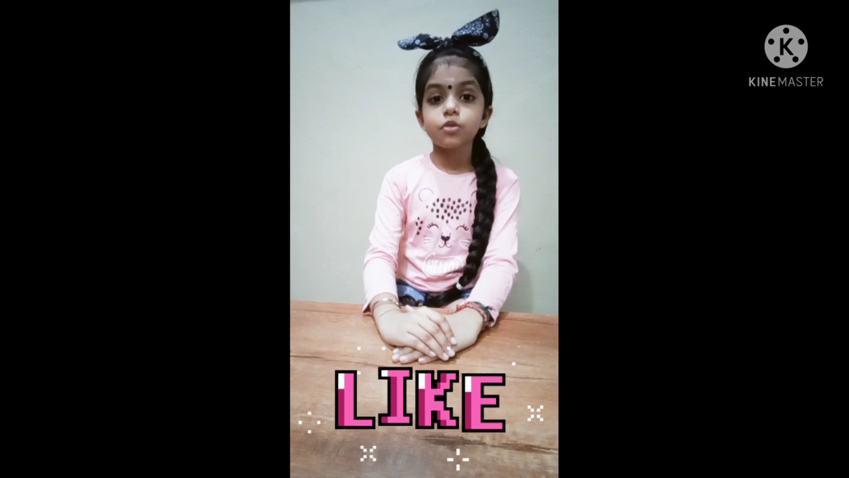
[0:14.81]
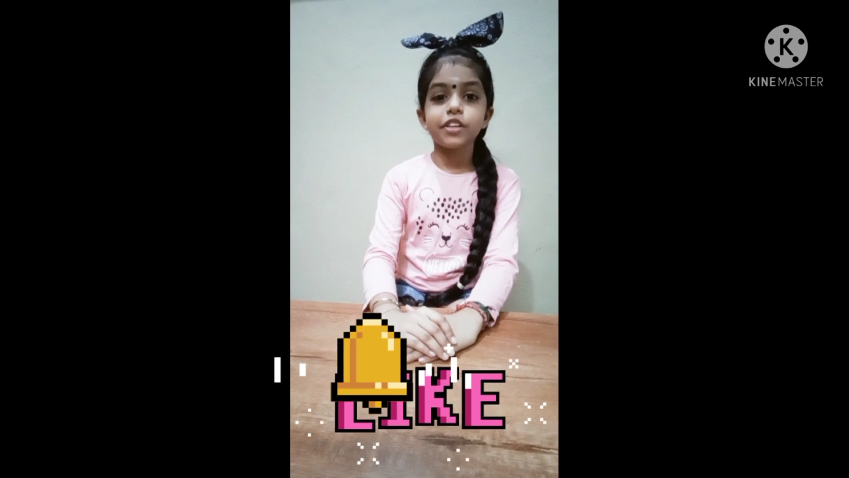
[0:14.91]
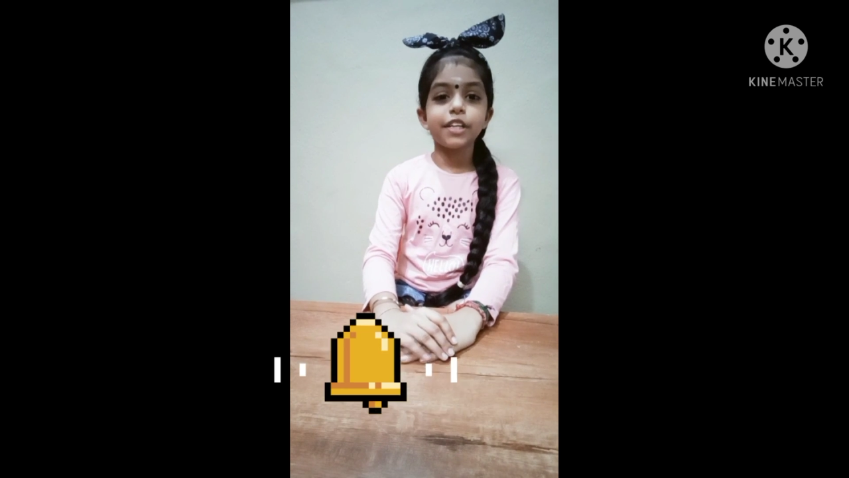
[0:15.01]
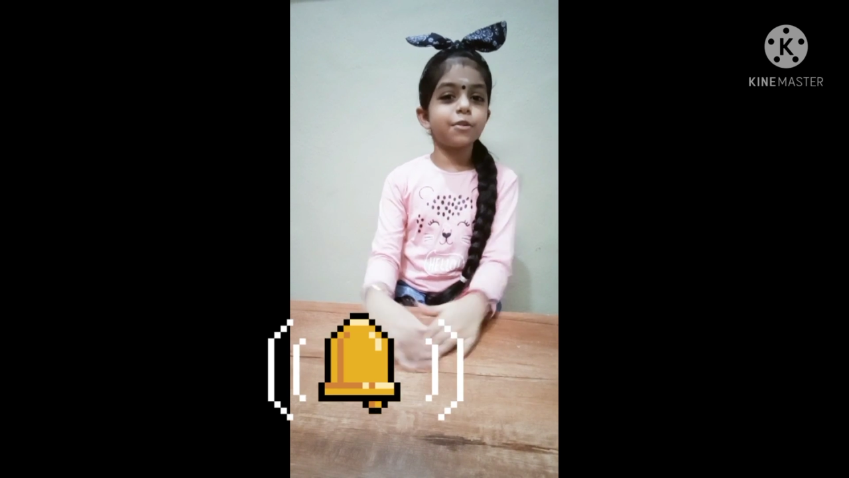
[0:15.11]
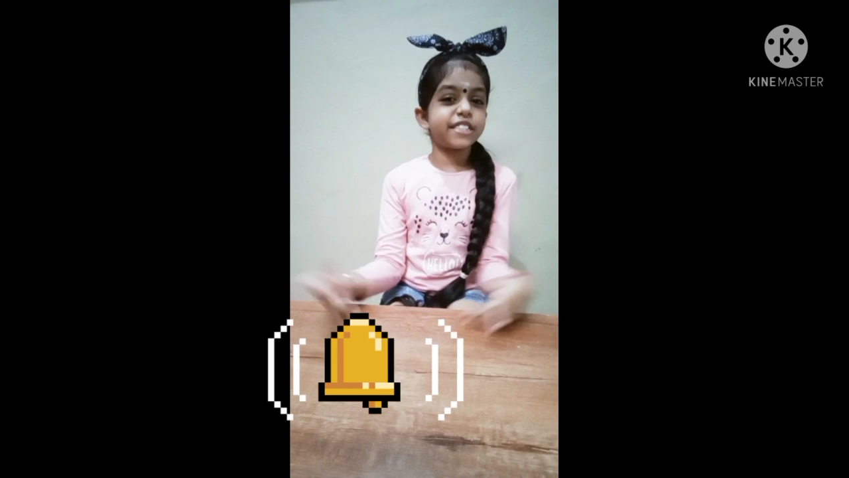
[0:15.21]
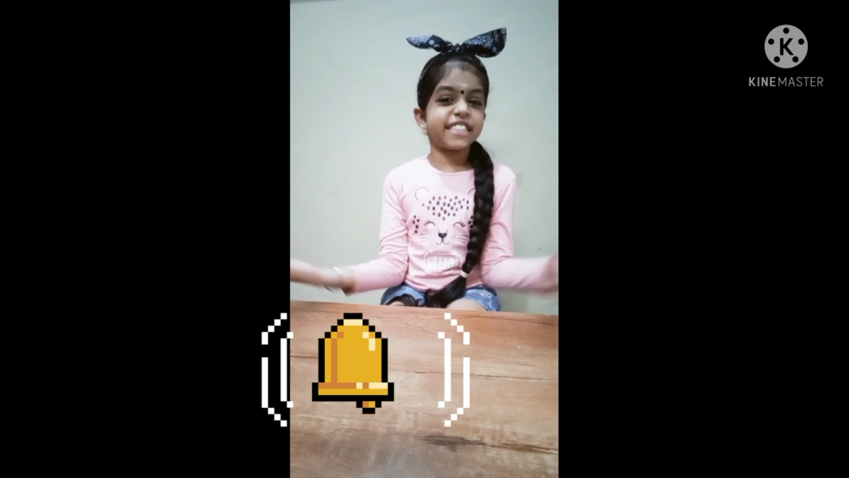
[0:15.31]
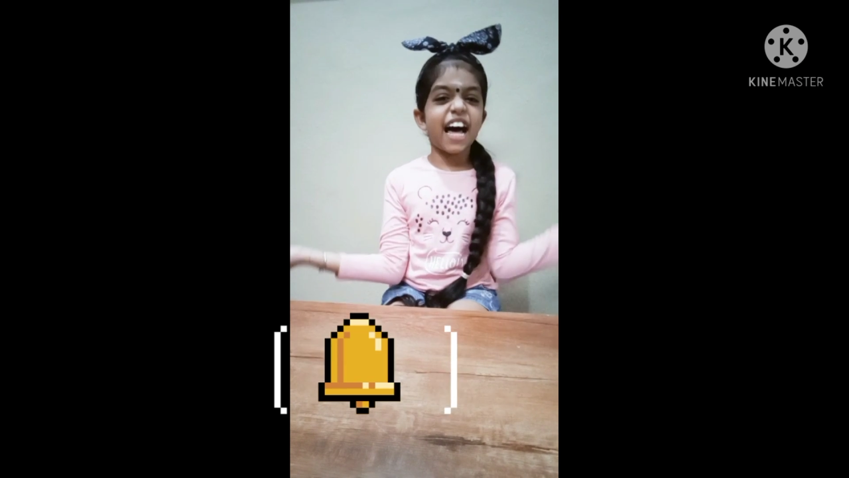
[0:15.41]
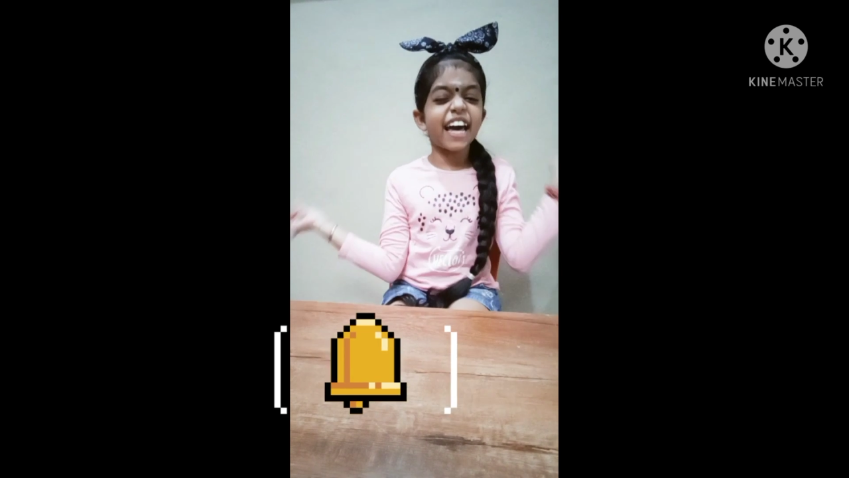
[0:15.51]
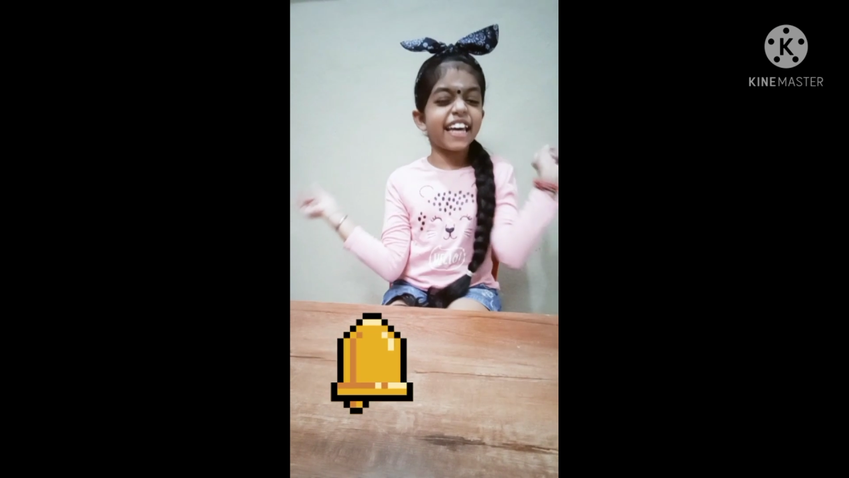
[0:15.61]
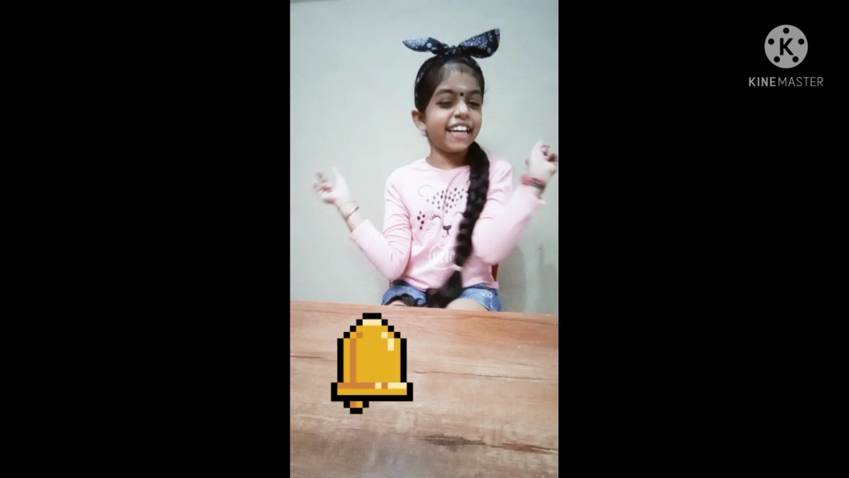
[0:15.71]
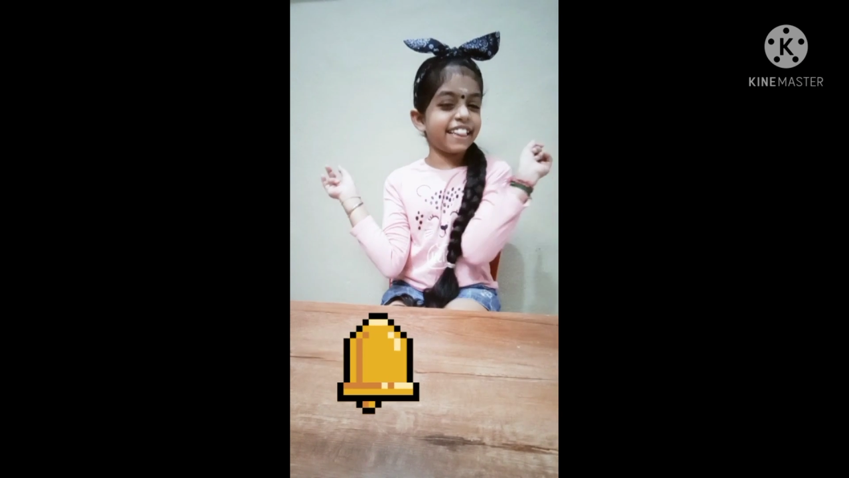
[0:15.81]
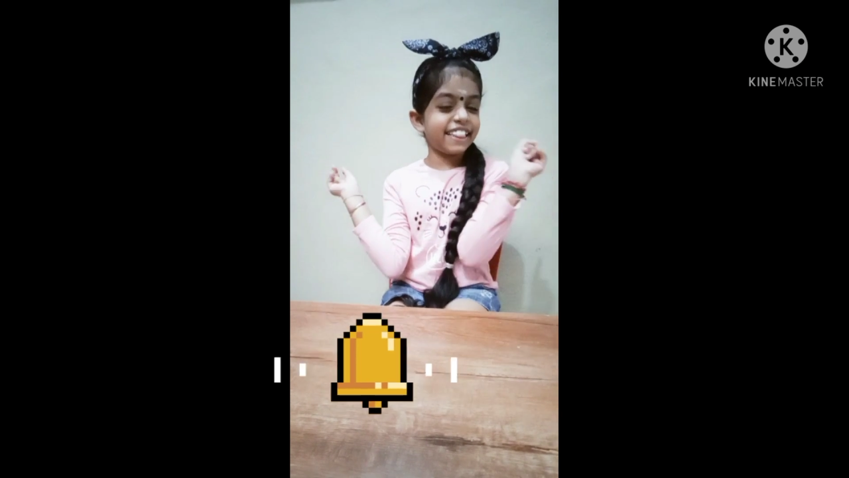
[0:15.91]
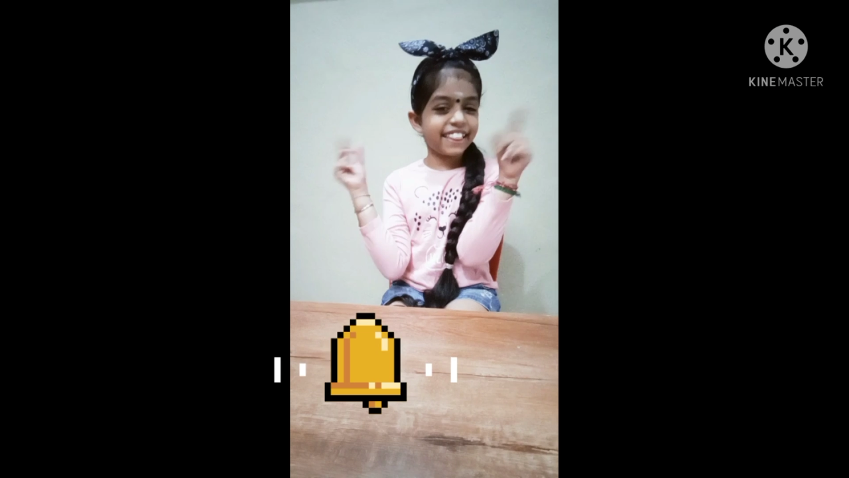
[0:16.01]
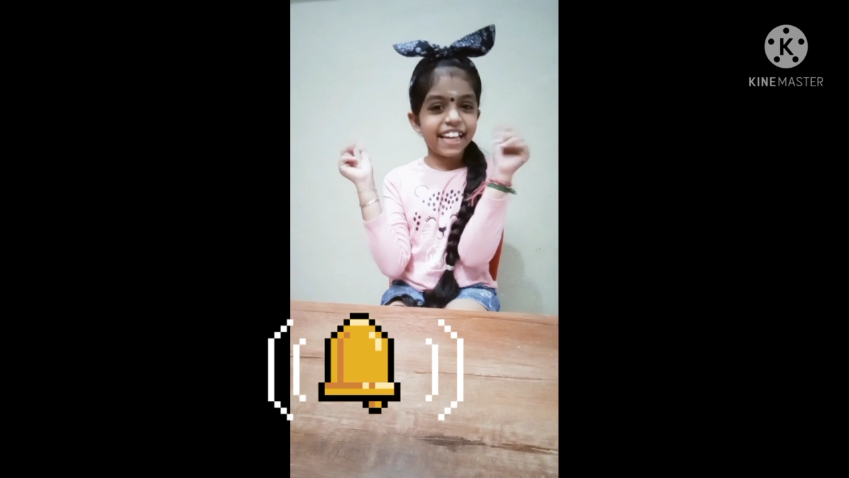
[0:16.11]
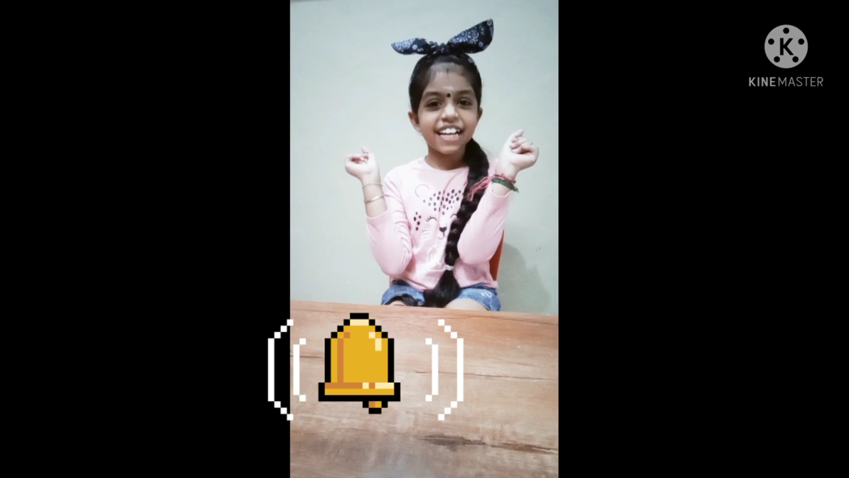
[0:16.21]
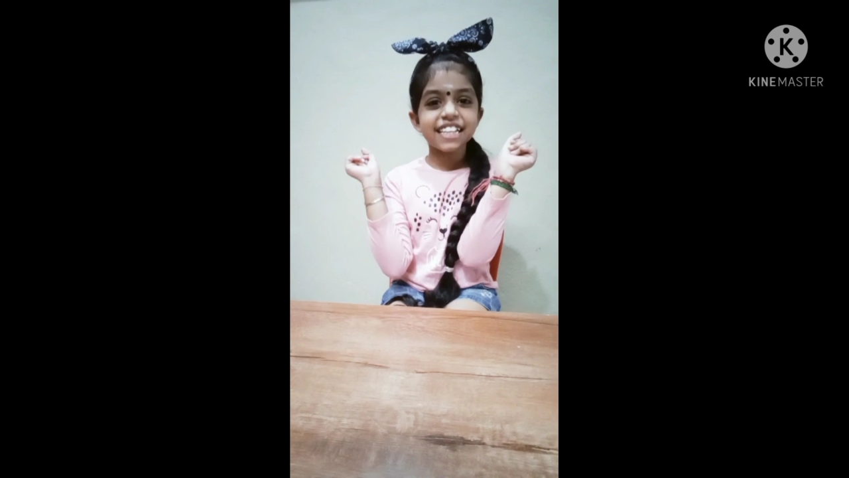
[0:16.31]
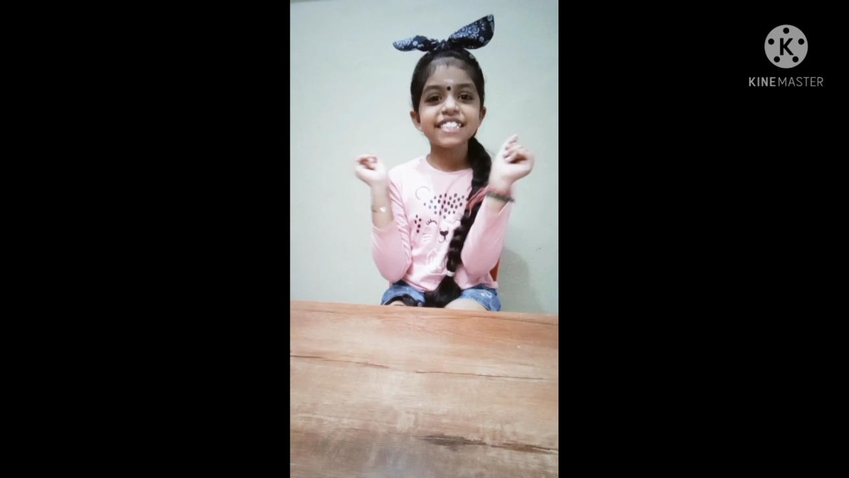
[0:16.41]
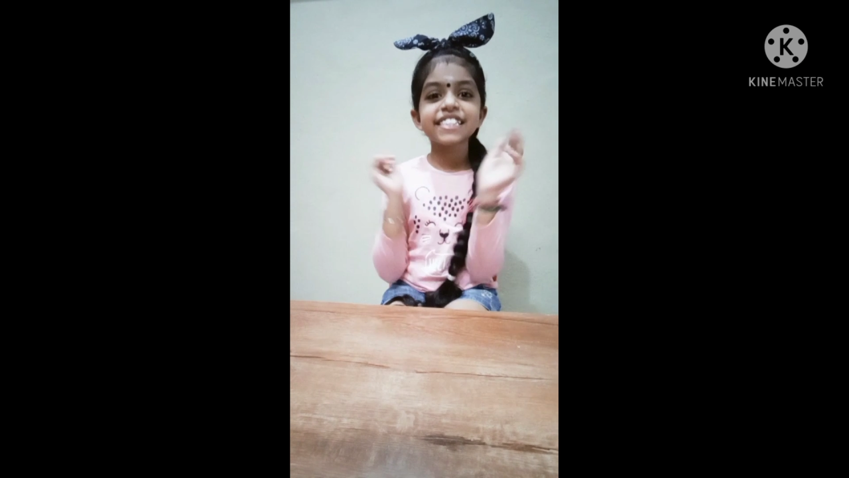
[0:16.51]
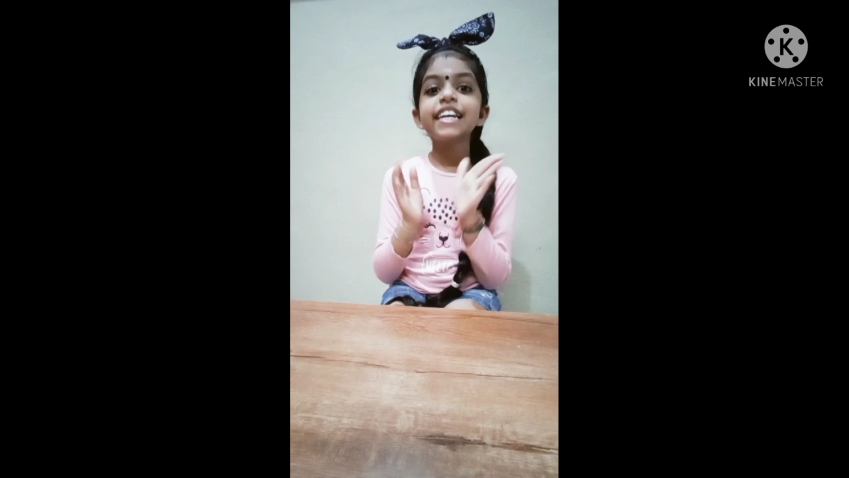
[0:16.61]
videos like this.